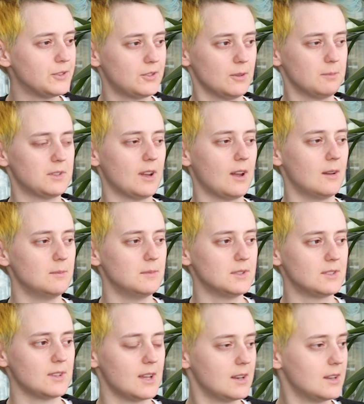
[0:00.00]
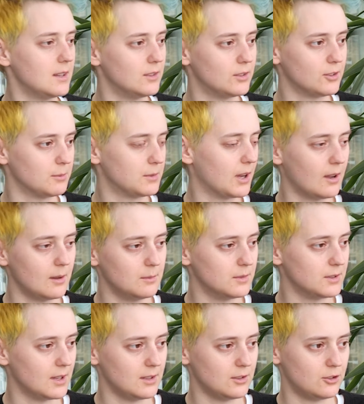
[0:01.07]
sometimes it is,
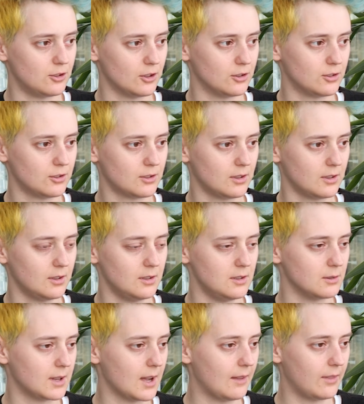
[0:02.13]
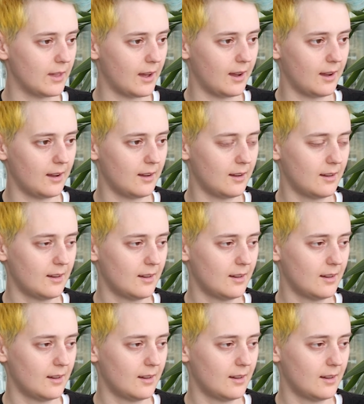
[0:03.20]
sometimes it's just you get that